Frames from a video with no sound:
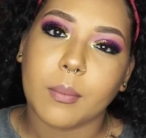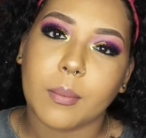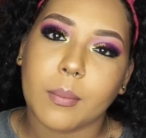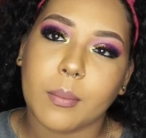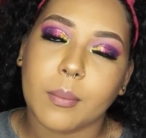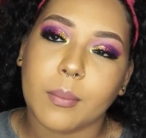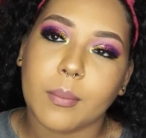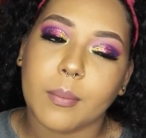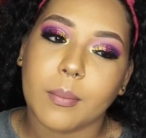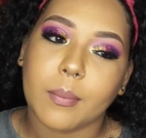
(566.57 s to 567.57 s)

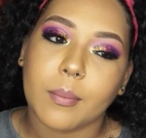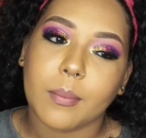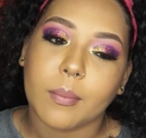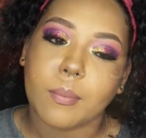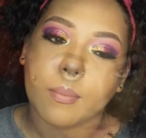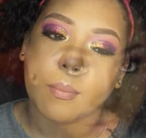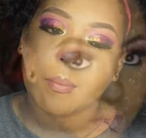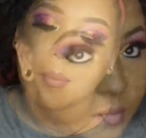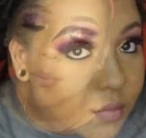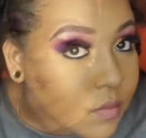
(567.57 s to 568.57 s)

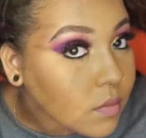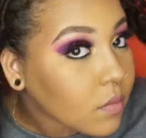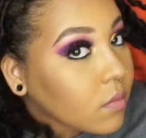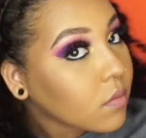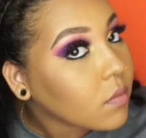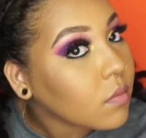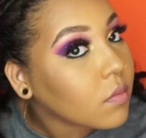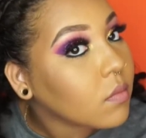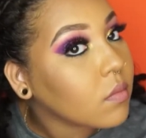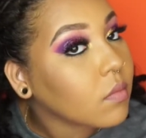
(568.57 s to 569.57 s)

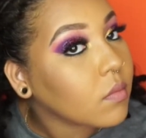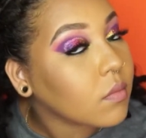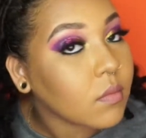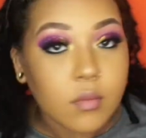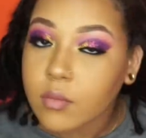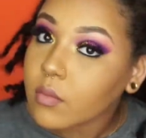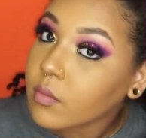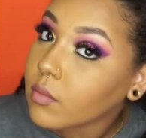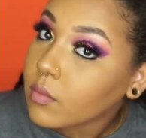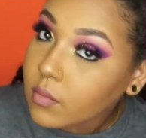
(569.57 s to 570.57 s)

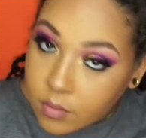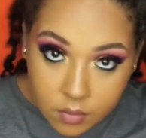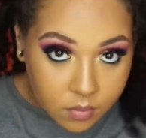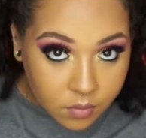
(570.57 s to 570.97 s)
(silence)